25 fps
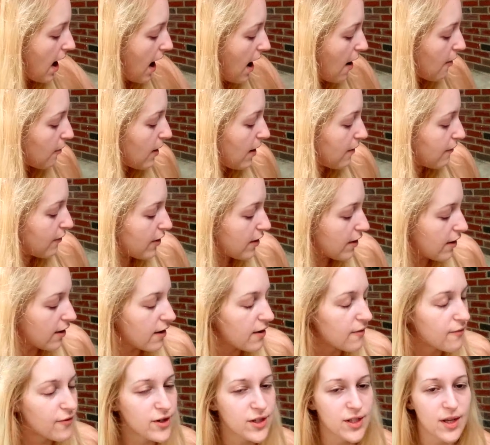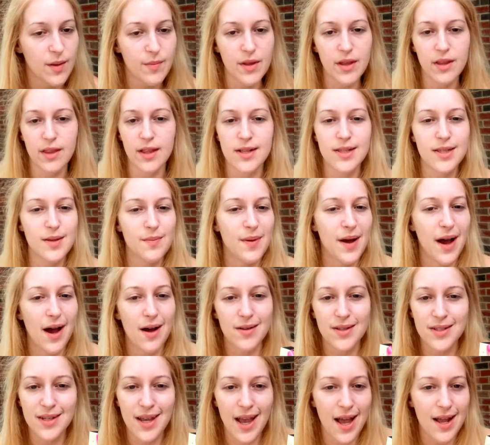However, for something that's
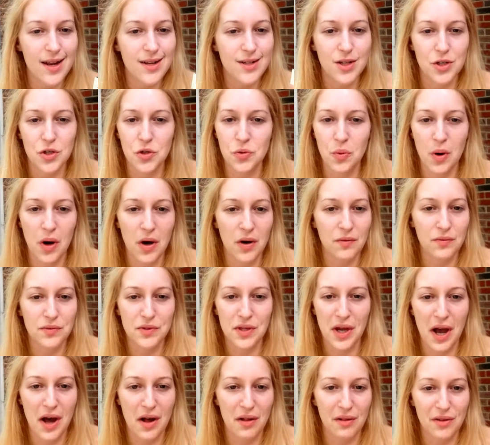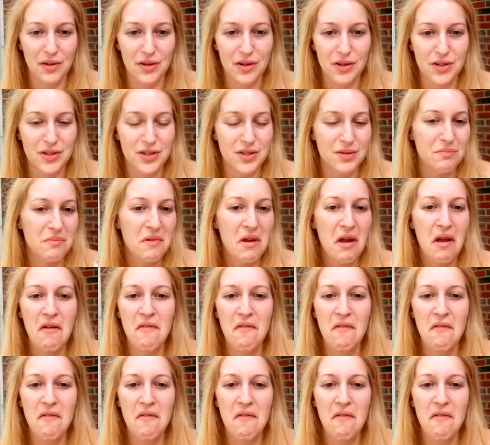about $10 to $12,